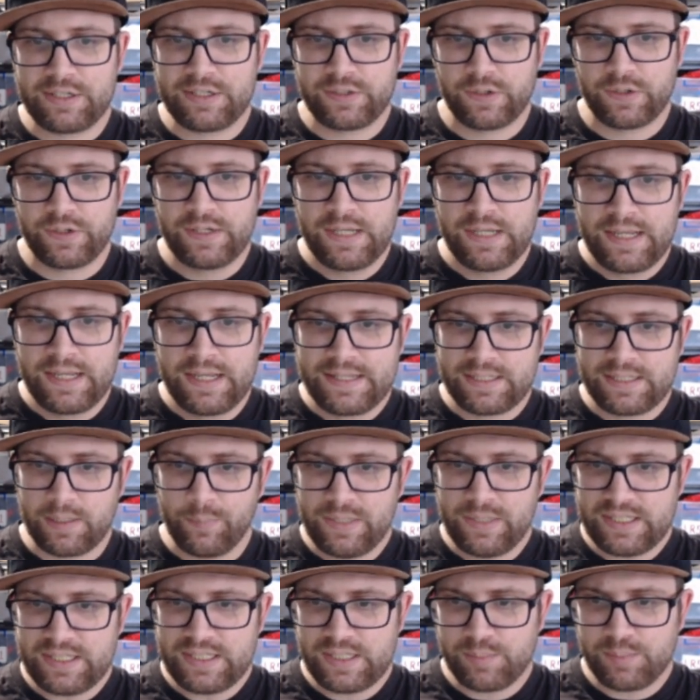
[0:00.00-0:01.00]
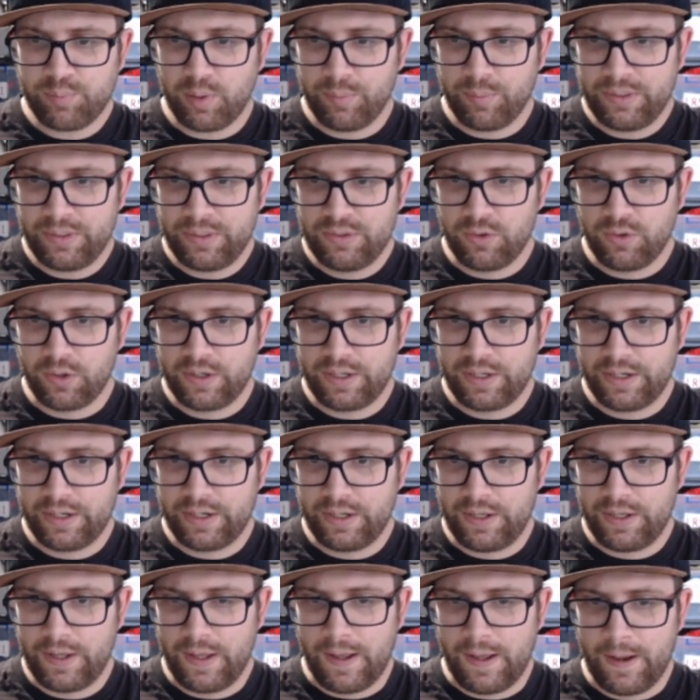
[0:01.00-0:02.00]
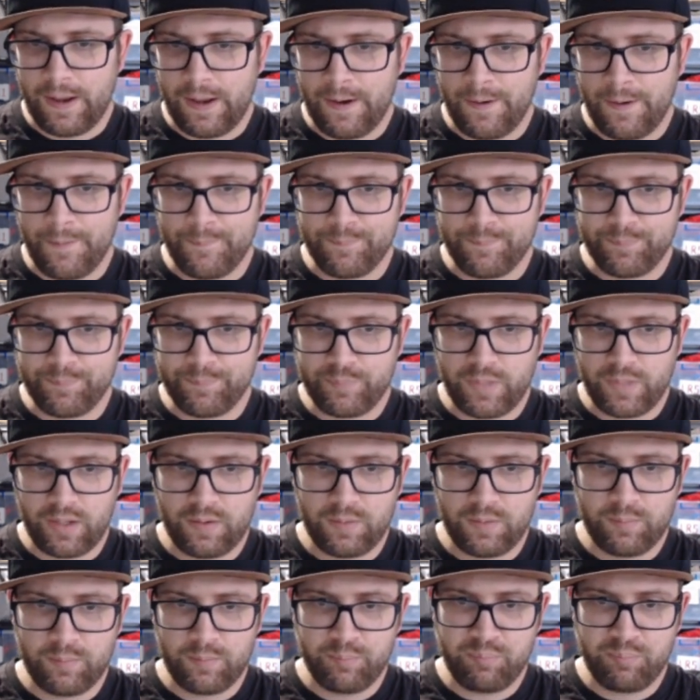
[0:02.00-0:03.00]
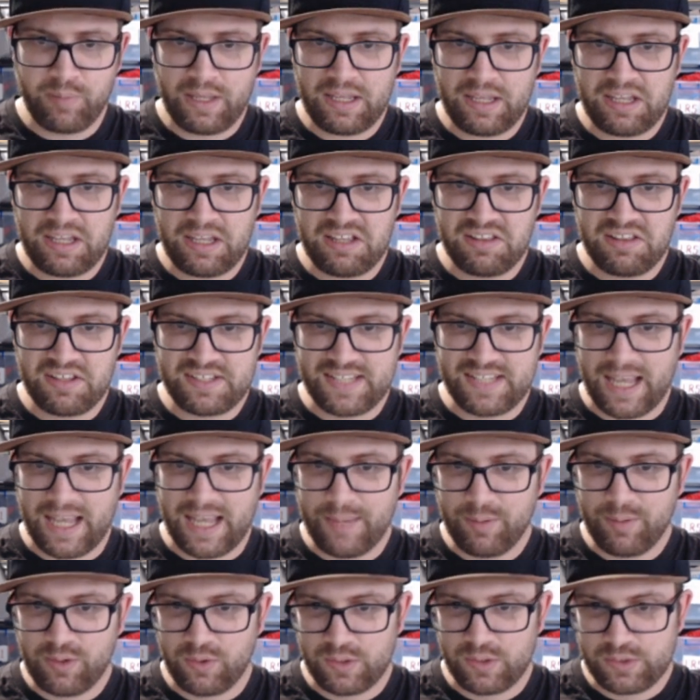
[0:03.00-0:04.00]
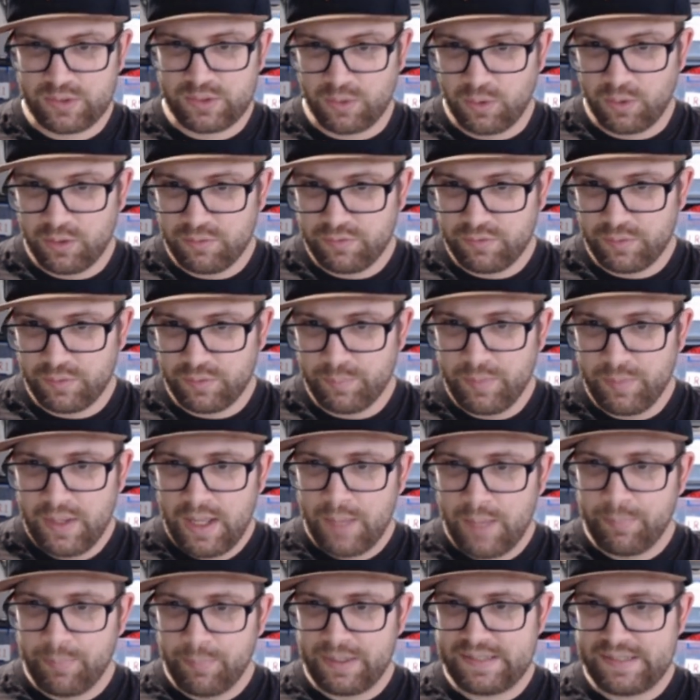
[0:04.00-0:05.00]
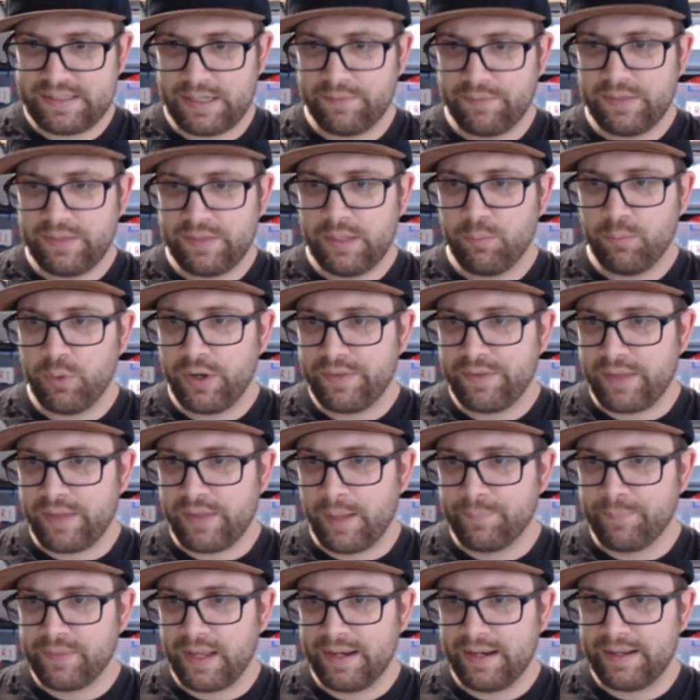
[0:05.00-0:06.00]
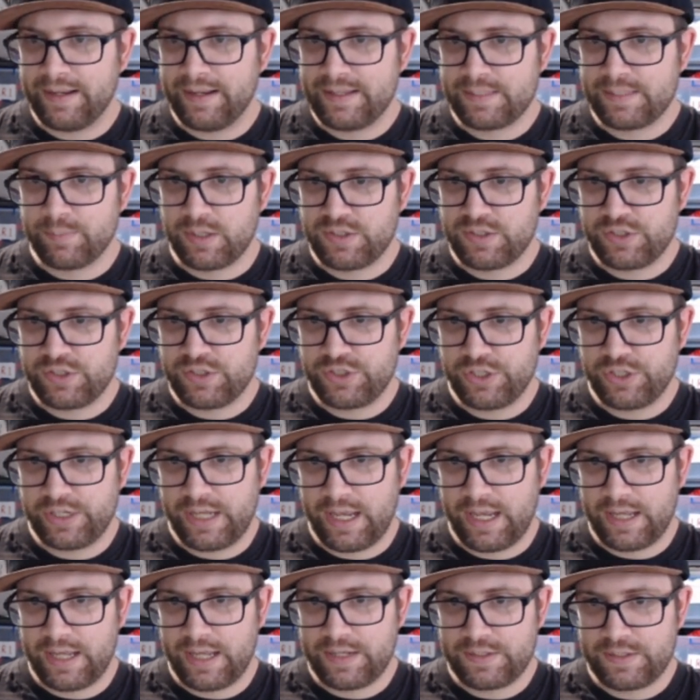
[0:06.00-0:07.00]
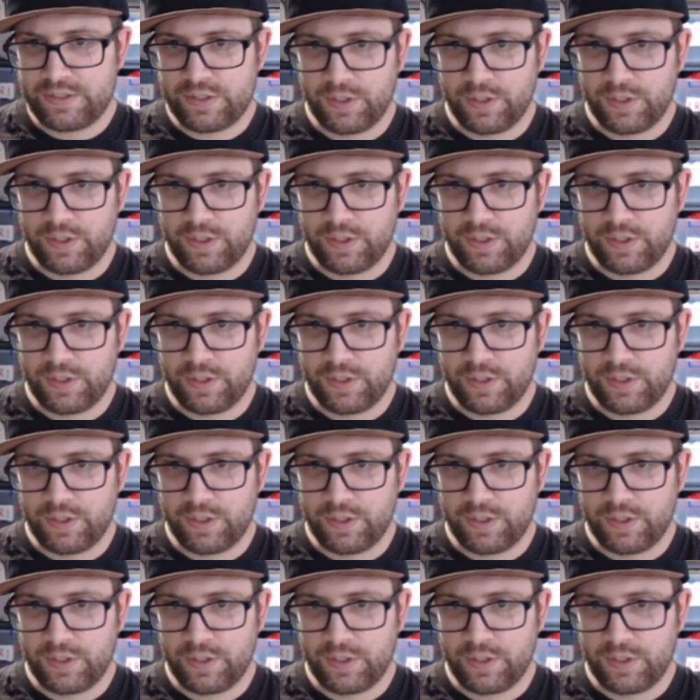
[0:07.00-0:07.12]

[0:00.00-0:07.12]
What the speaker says: So some of this is probably not gonna be the same across all of them, but it's definitely worth updating as much as you can.